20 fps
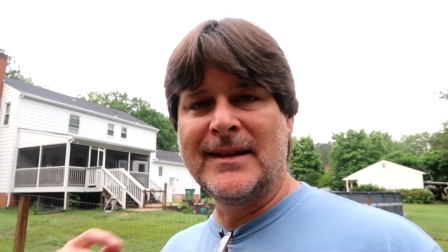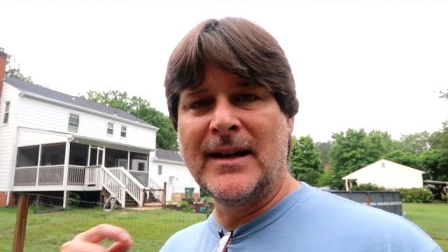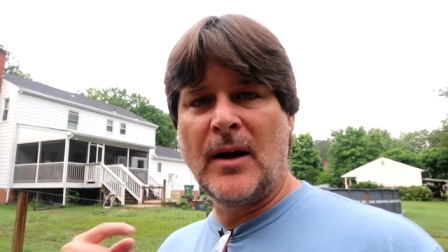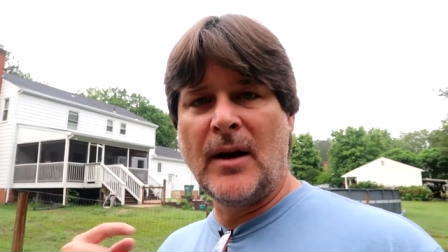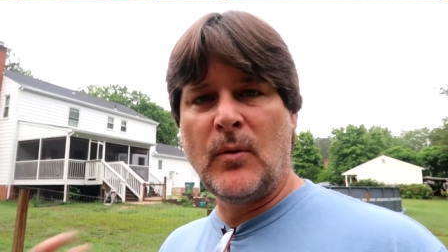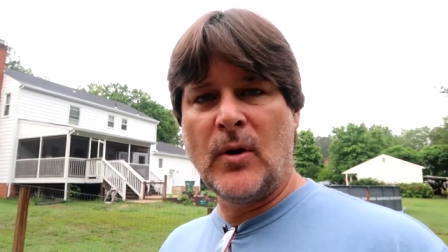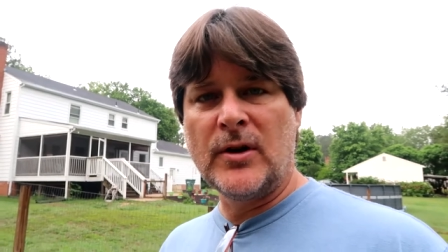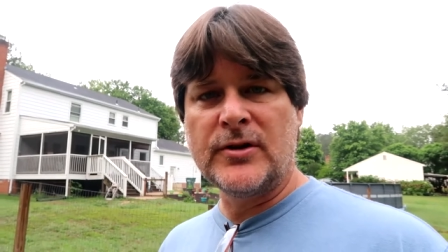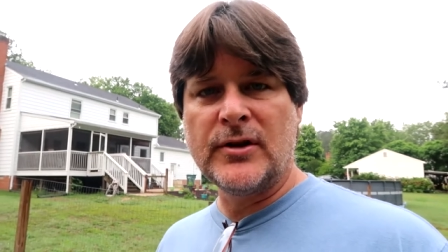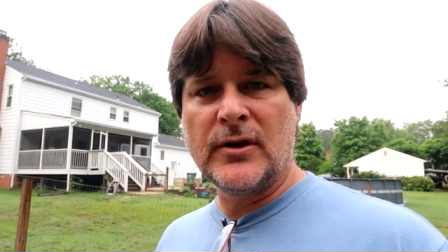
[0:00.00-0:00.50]

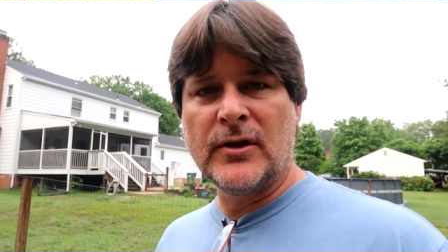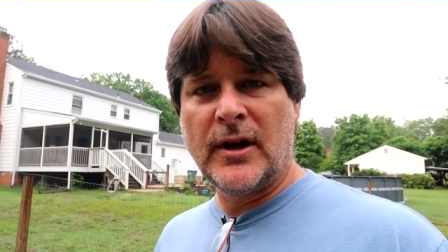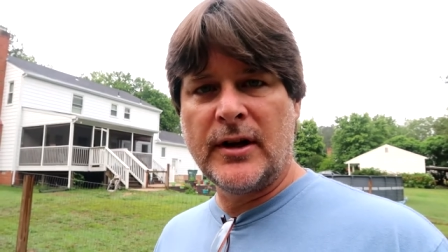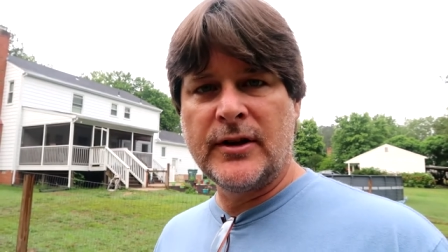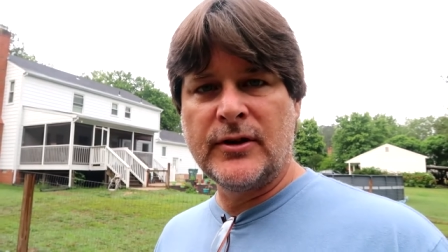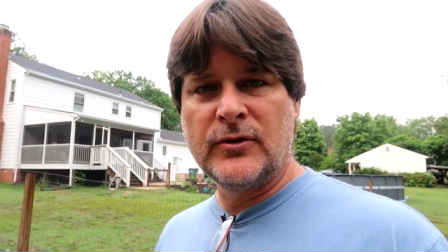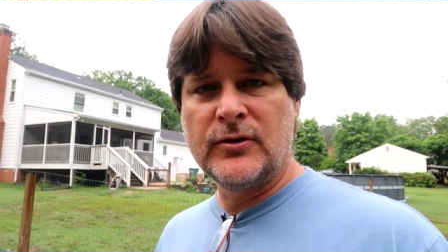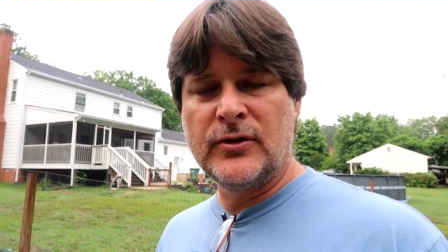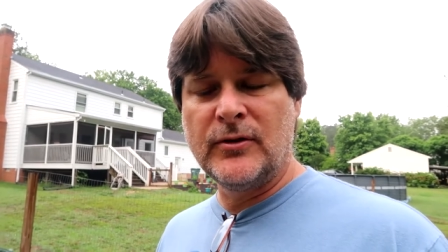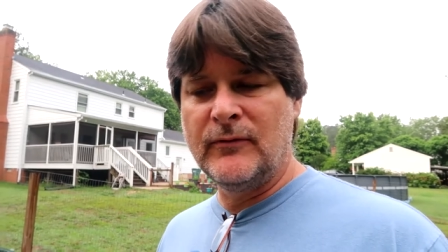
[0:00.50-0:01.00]
I watched a lot
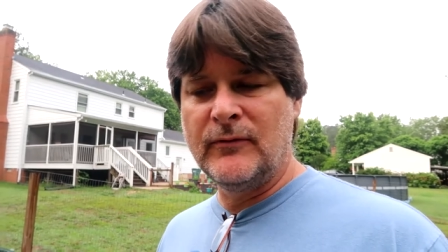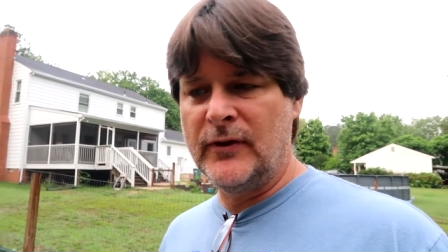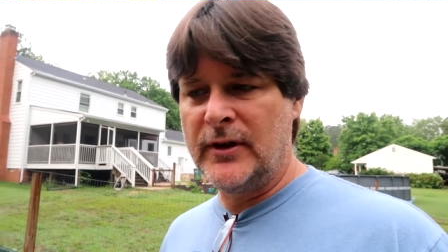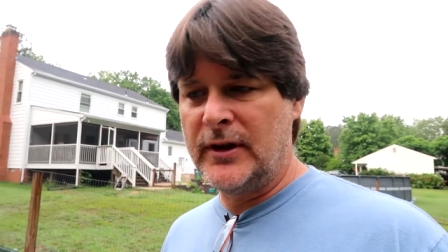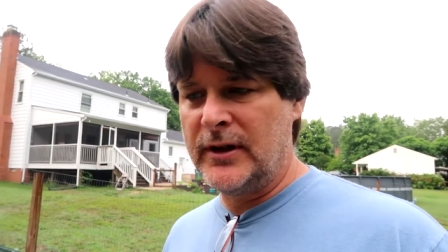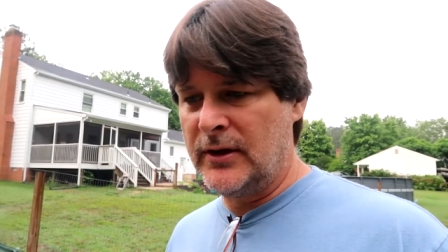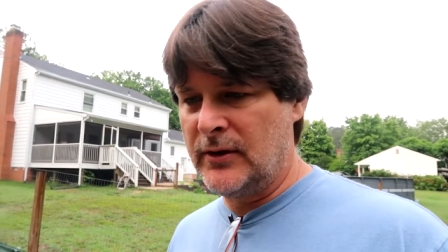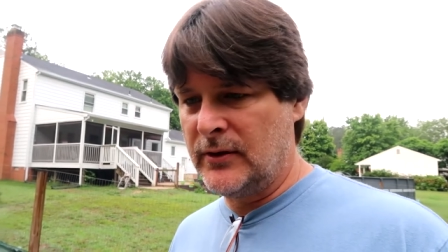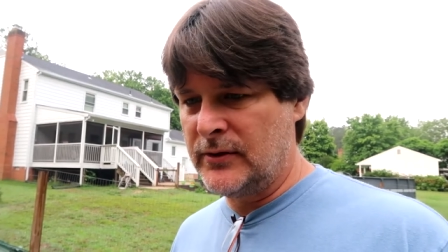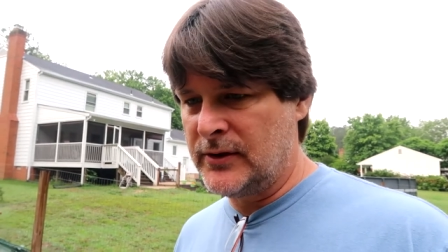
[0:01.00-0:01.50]
of YouTube
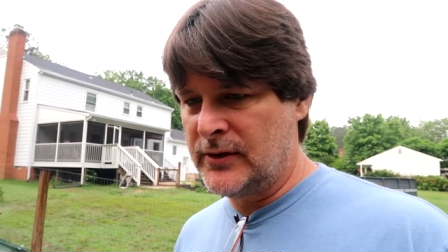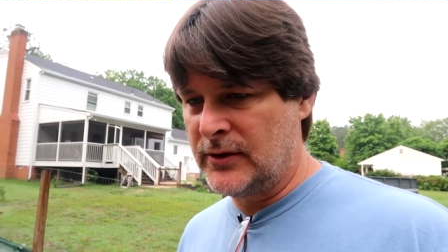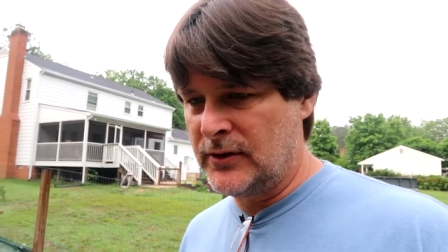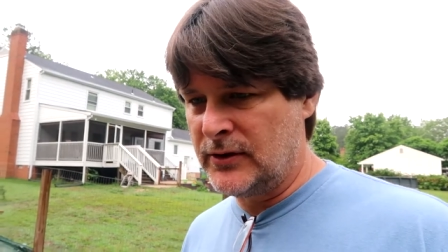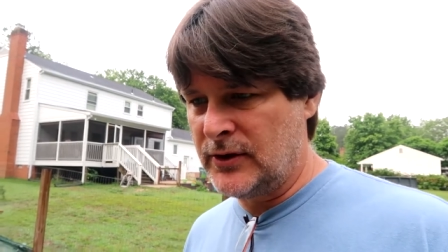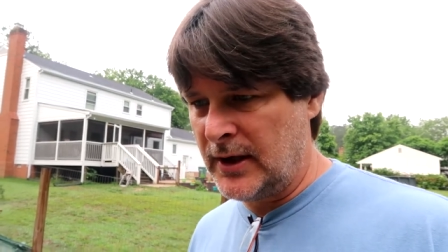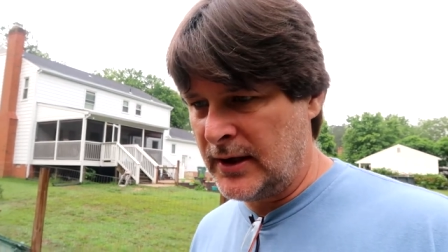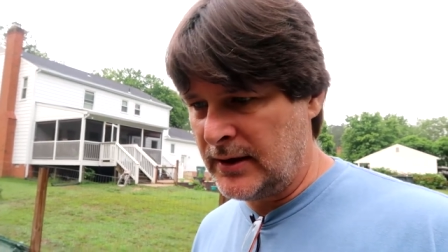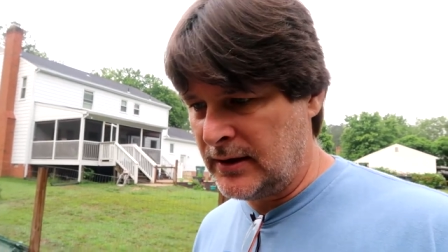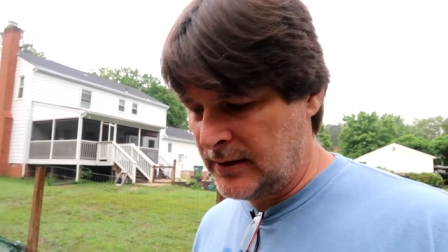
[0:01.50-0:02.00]
videos and
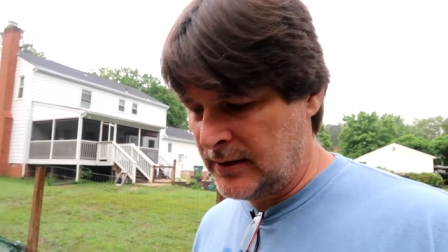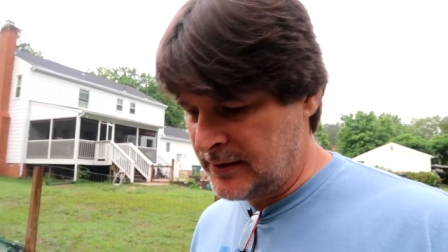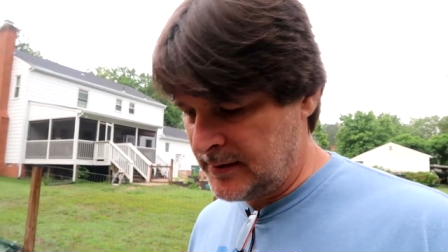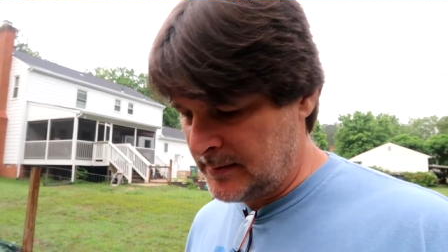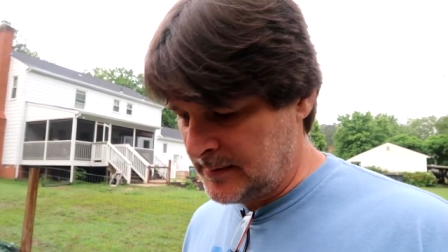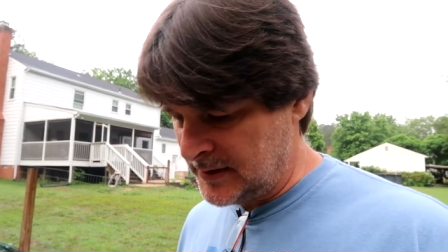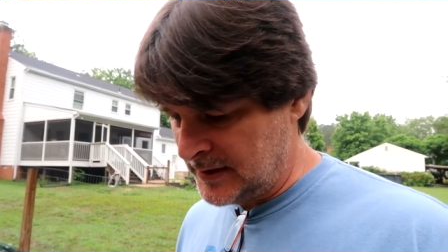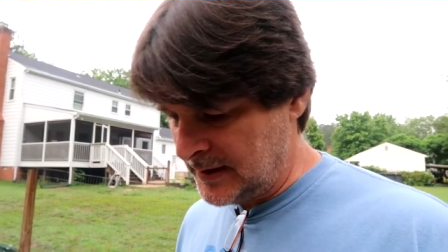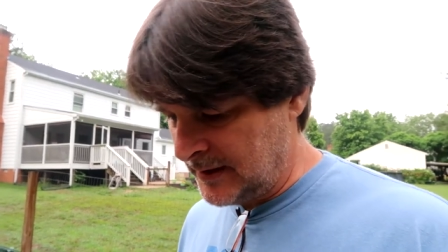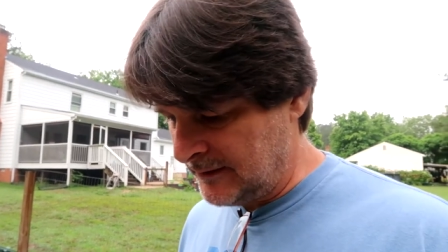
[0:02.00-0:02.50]
checked on
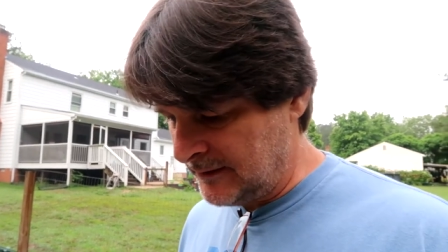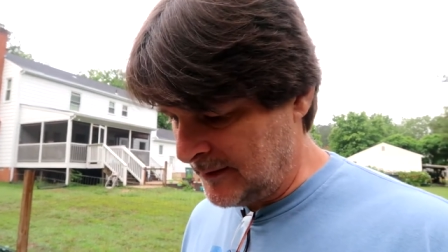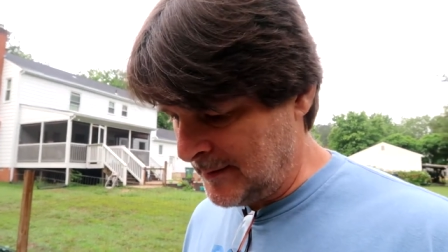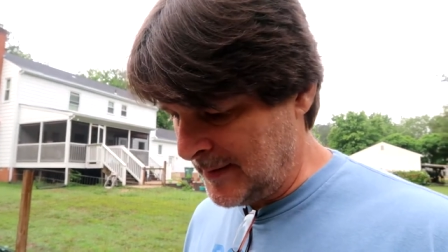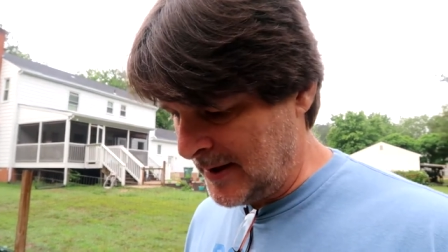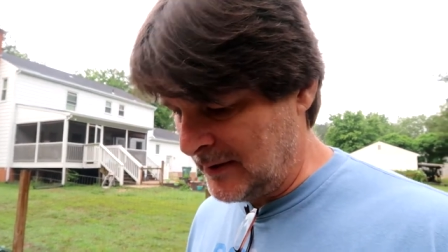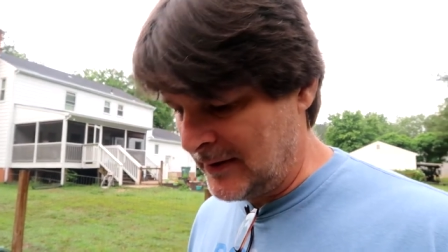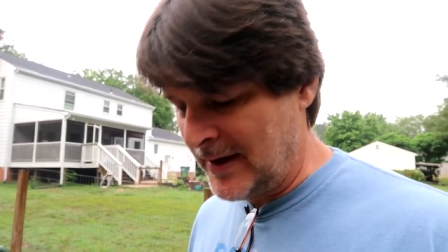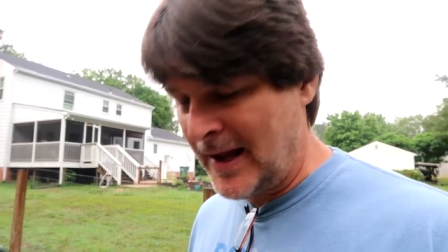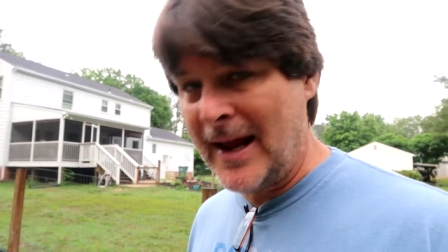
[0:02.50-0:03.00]
some stuff
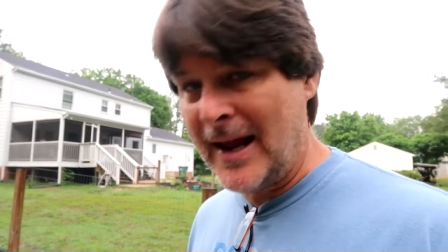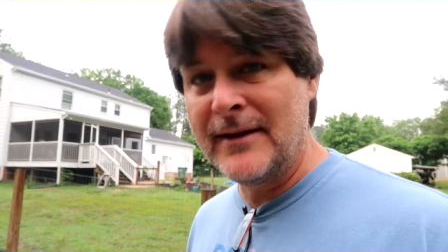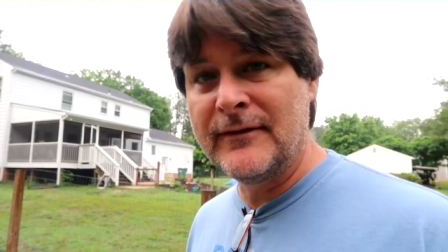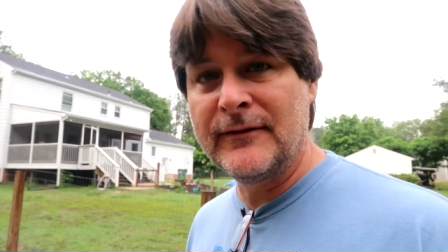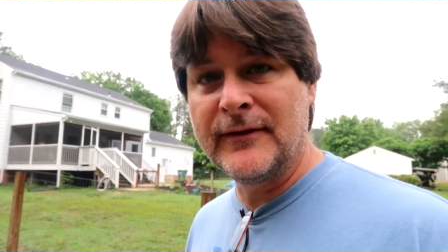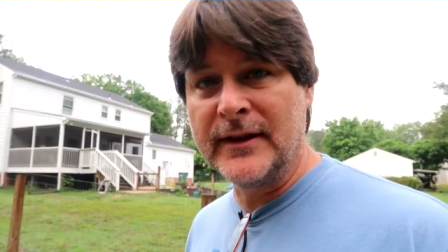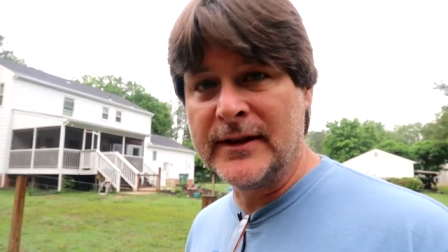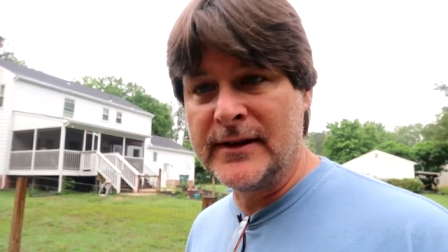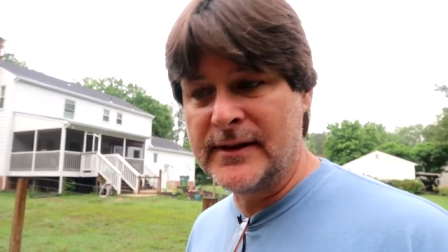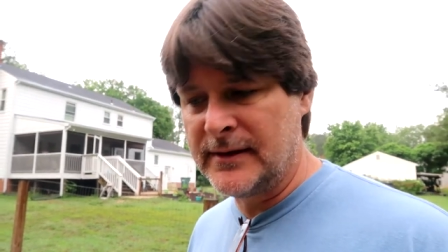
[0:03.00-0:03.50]
about
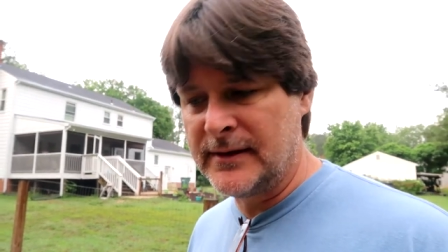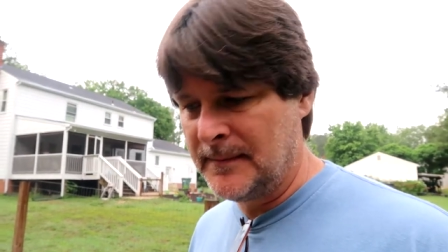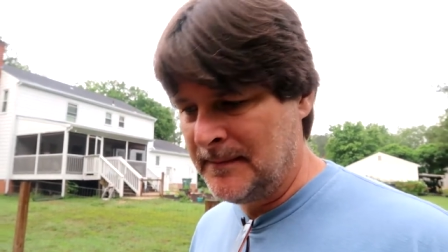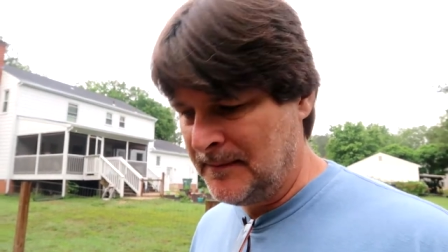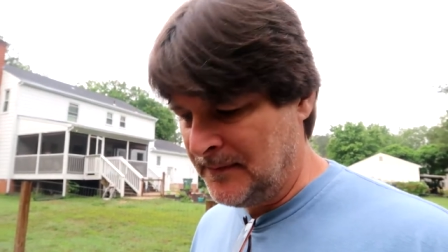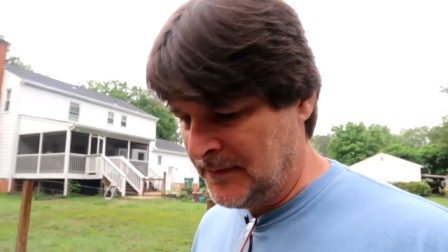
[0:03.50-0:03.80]
aphids